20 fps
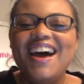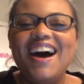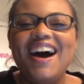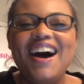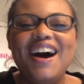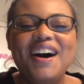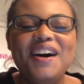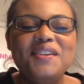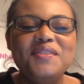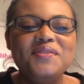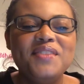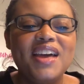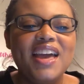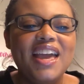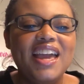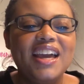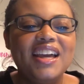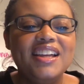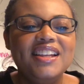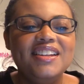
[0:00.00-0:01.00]

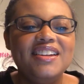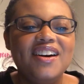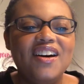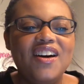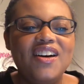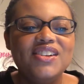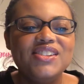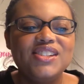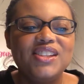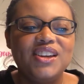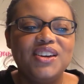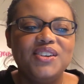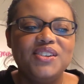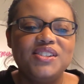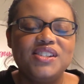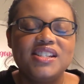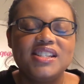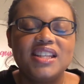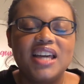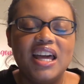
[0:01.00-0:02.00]
And
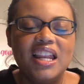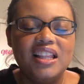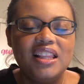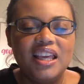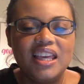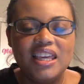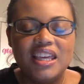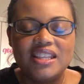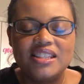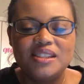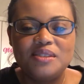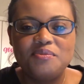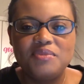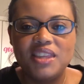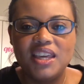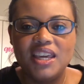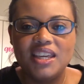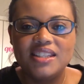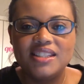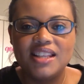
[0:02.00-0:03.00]
also just kind of like get some
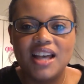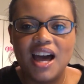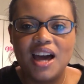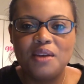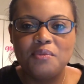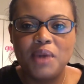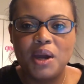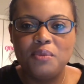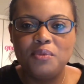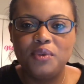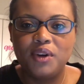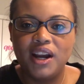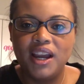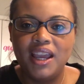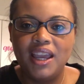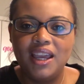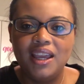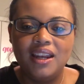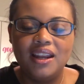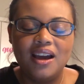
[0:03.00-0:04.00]
things out of my
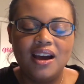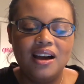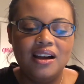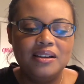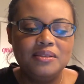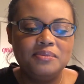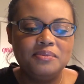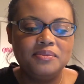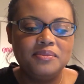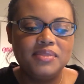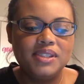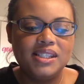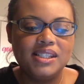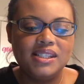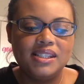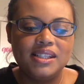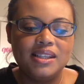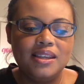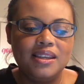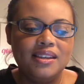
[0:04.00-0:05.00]
brain.
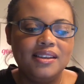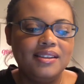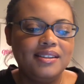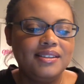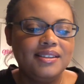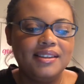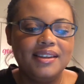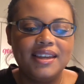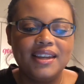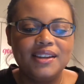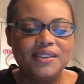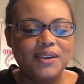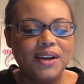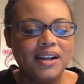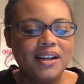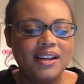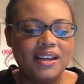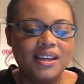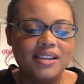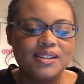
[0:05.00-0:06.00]
CeCe getting
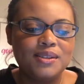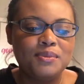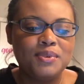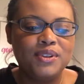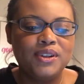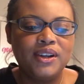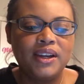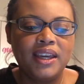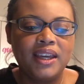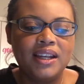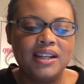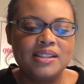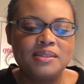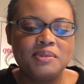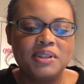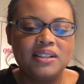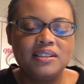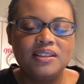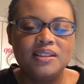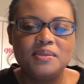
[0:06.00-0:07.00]
ready to get deployed has
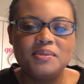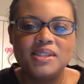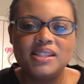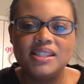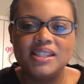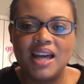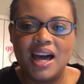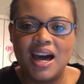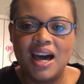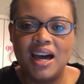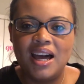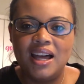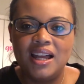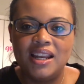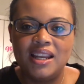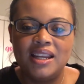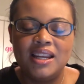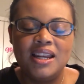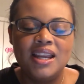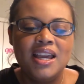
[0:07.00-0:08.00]
been a little bit
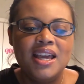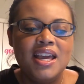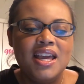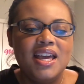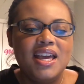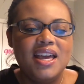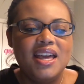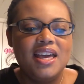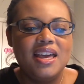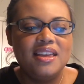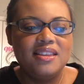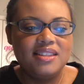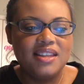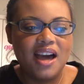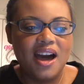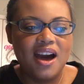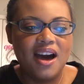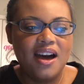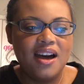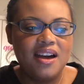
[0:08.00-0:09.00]
sad, and it's
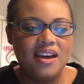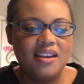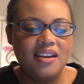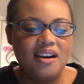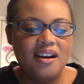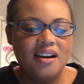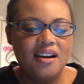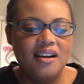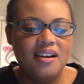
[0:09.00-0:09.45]
had